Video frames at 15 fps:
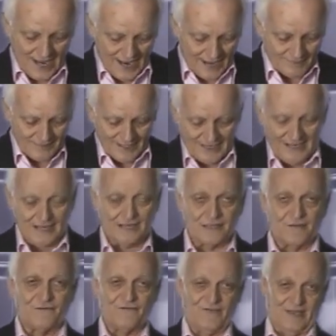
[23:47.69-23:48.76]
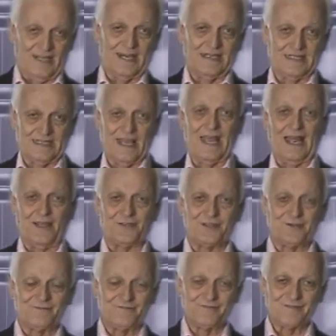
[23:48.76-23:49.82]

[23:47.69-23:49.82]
I'm glad he defeated death.